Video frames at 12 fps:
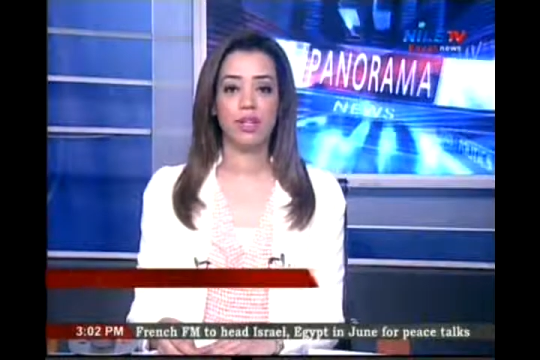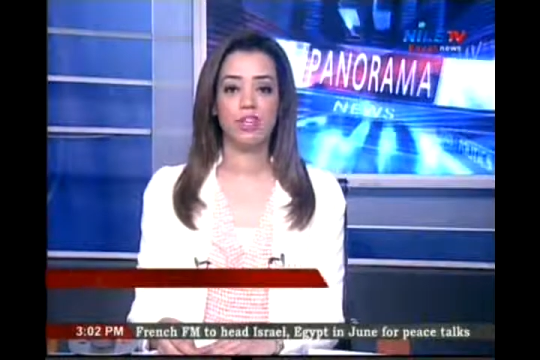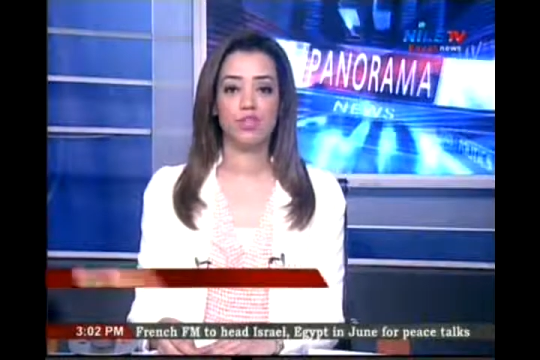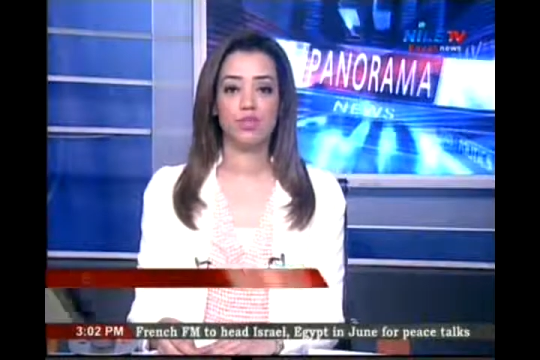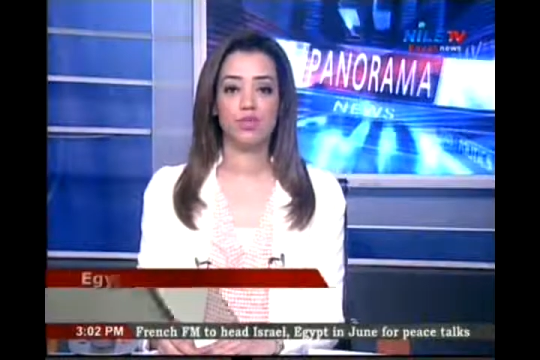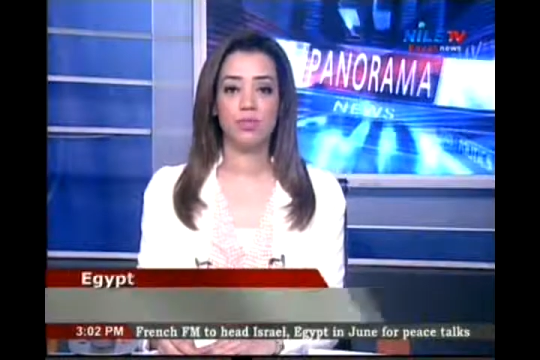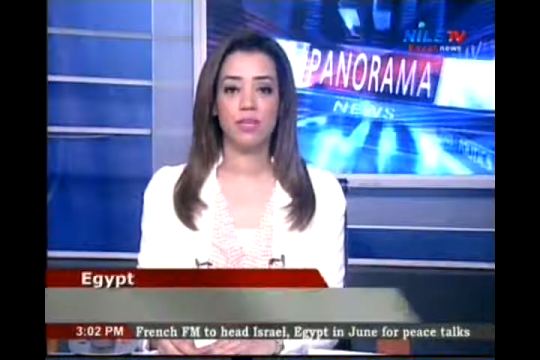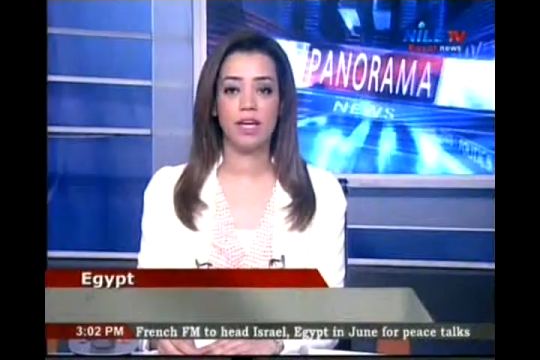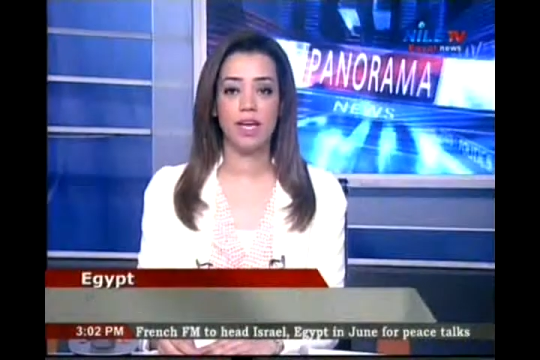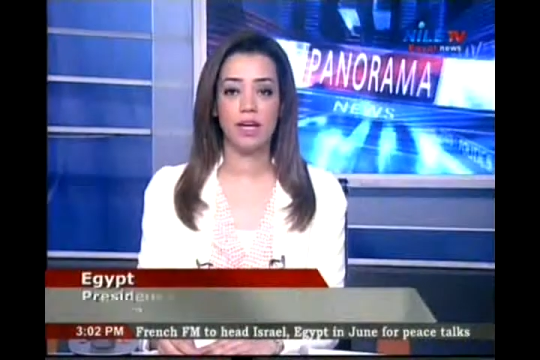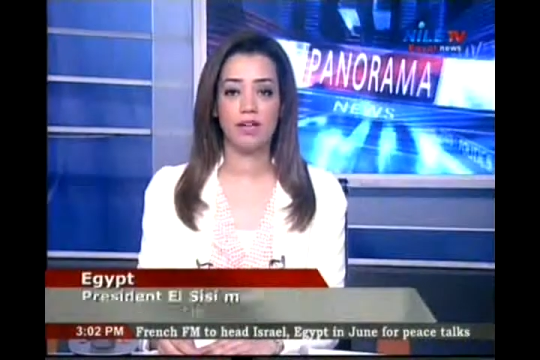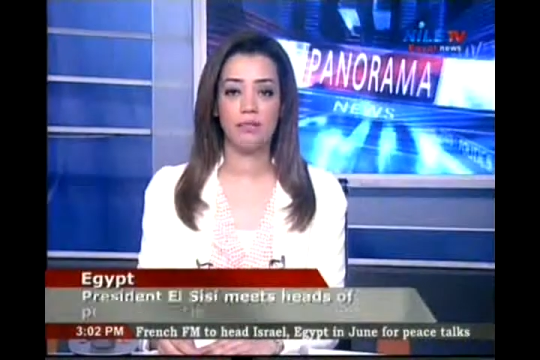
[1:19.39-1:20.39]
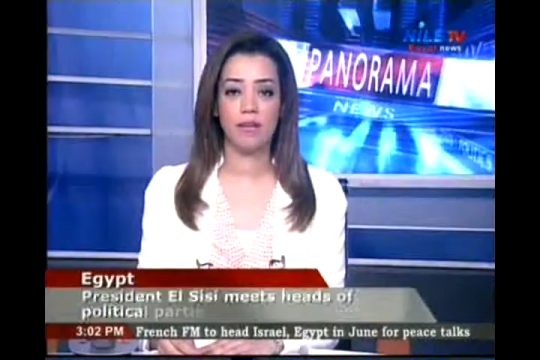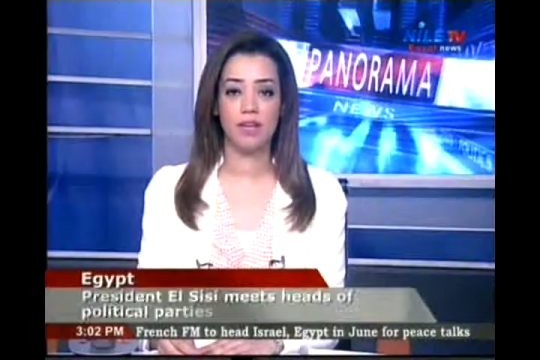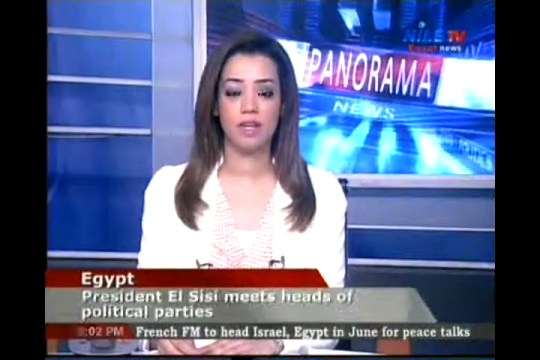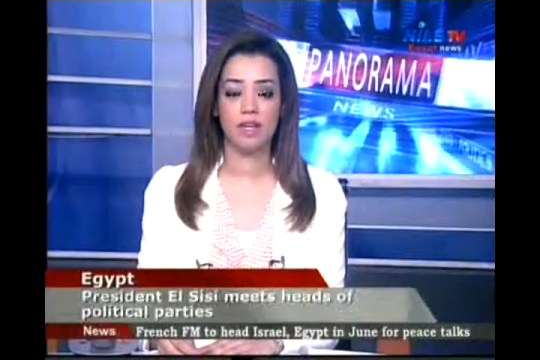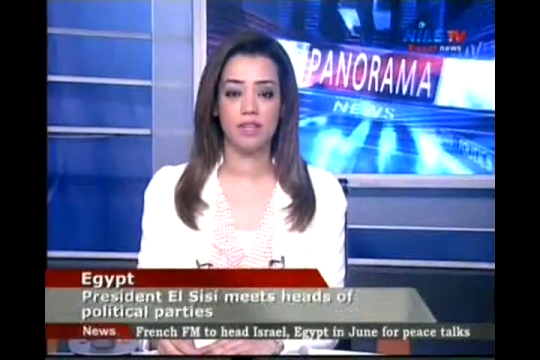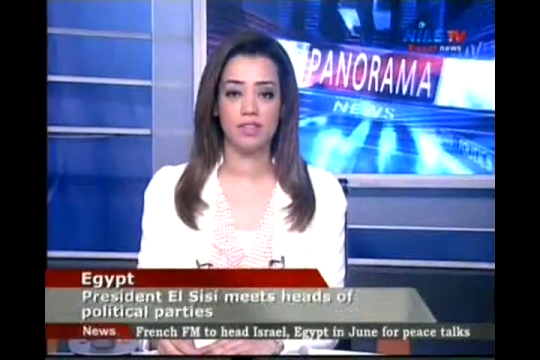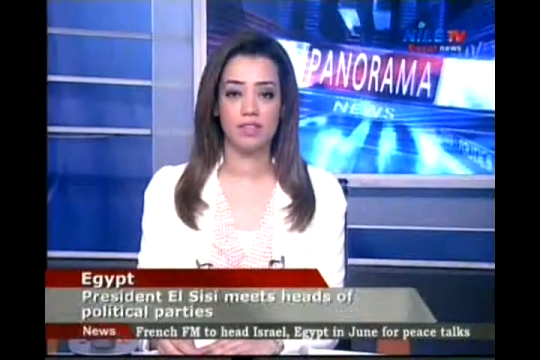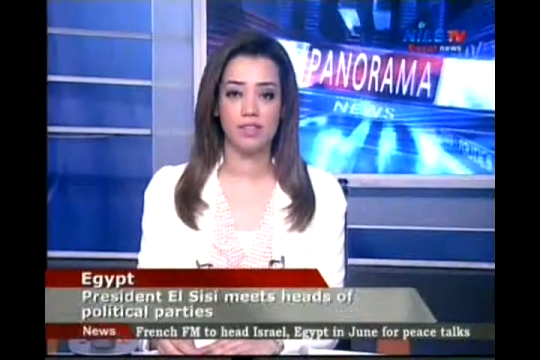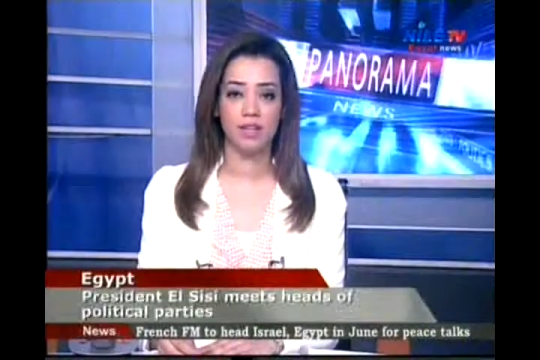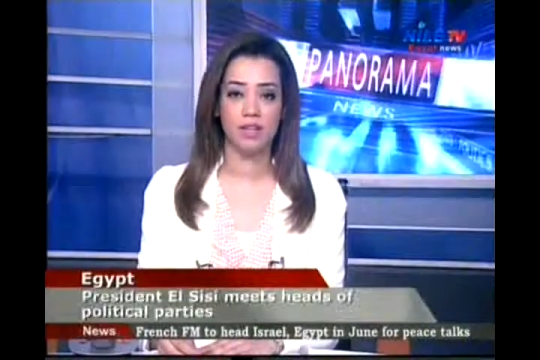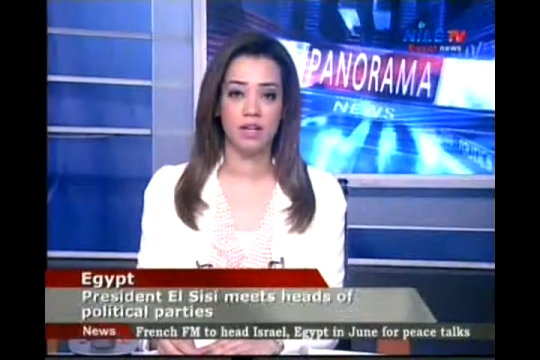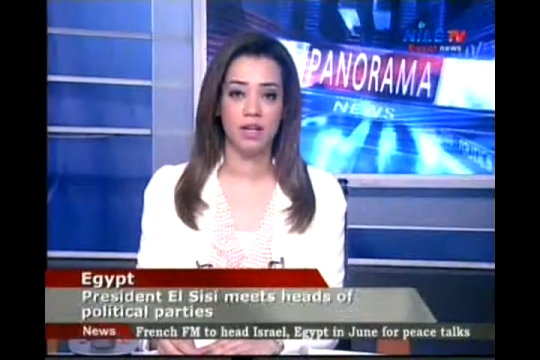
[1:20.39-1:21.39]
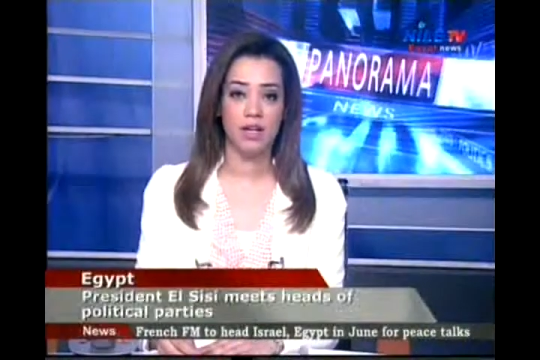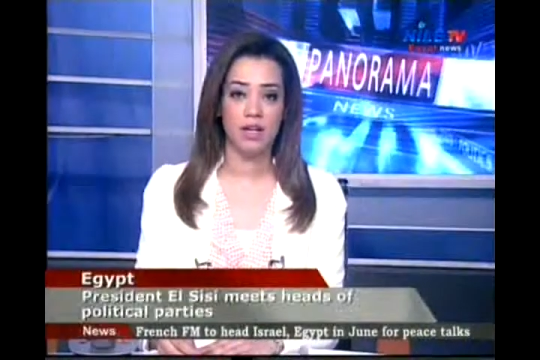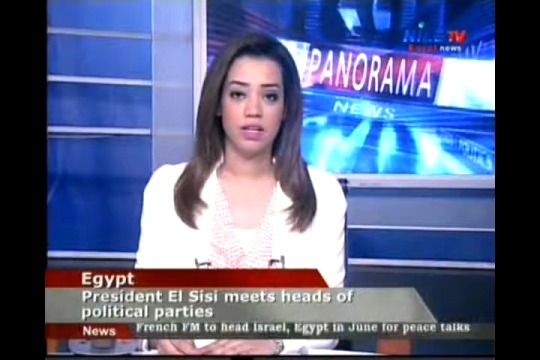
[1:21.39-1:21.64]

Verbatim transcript: elections will be held by the end of this year.